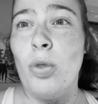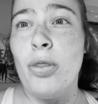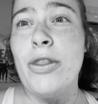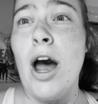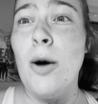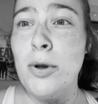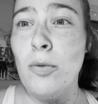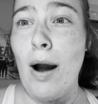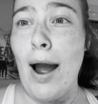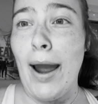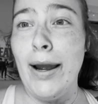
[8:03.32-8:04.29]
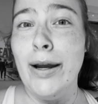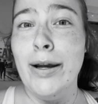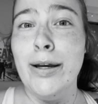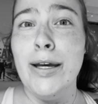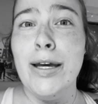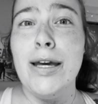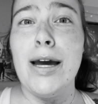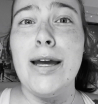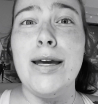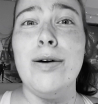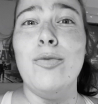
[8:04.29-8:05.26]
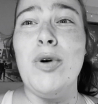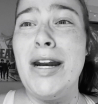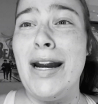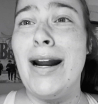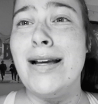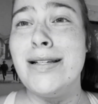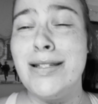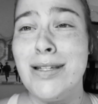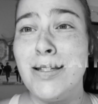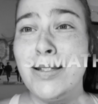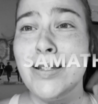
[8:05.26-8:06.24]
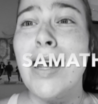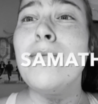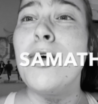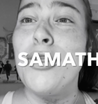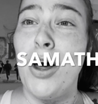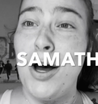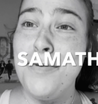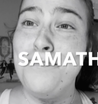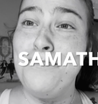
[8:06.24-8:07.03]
Tell me why. It went in as Samantha.